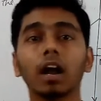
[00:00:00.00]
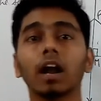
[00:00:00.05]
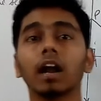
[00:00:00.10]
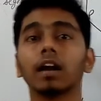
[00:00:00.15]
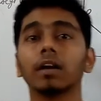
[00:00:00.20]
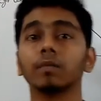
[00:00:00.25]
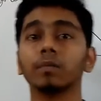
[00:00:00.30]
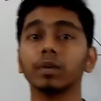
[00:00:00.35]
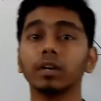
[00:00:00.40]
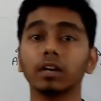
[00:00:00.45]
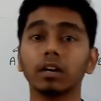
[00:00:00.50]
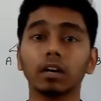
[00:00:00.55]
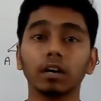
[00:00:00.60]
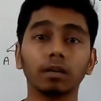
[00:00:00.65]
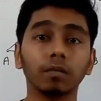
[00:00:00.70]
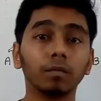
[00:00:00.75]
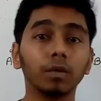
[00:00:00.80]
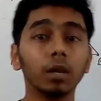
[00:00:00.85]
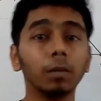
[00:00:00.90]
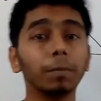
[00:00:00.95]
and
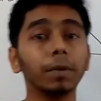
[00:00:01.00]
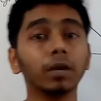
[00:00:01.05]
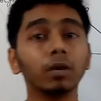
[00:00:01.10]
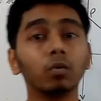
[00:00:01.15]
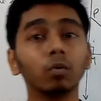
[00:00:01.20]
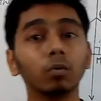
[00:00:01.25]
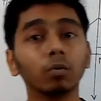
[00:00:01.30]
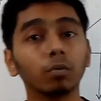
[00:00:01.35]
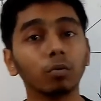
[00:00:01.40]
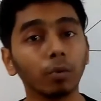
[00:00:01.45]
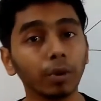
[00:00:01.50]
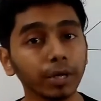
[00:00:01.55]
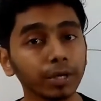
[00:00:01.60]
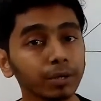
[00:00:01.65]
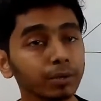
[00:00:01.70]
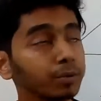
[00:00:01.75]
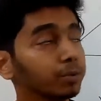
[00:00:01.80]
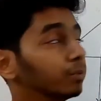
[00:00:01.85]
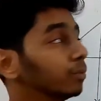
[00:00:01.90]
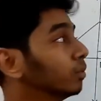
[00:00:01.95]
will be going
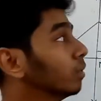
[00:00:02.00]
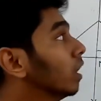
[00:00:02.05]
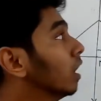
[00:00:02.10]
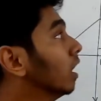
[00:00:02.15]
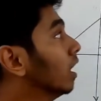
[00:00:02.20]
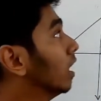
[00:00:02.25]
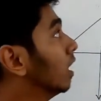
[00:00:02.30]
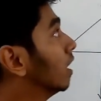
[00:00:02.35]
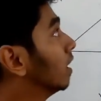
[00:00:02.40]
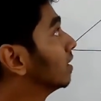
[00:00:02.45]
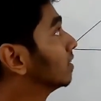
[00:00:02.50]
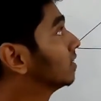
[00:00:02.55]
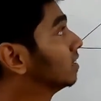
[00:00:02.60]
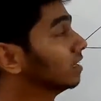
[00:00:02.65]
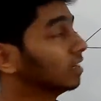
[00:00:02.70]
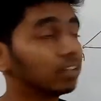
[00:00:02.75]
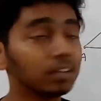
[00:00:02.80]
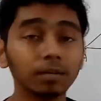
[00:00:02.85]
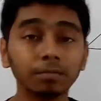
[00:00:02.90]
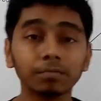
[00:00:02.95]
to do
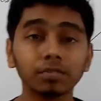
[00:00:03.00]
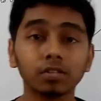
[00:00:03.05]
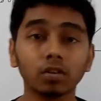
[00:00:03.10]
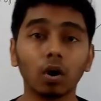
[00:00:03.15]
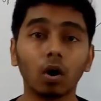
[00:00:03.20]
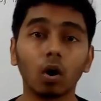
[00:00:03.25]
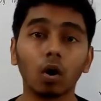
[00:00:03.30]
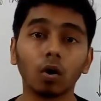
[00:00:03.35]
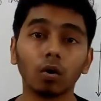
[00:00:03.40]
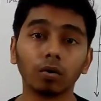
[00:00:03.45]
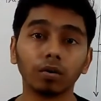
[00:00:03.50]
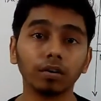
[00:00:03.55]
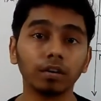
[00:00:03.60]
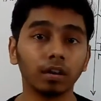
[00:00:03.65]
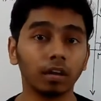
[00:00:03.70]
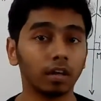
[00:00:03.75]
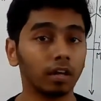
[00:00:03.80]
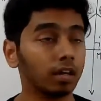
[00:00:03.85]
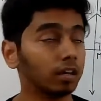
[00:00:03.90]
theorems on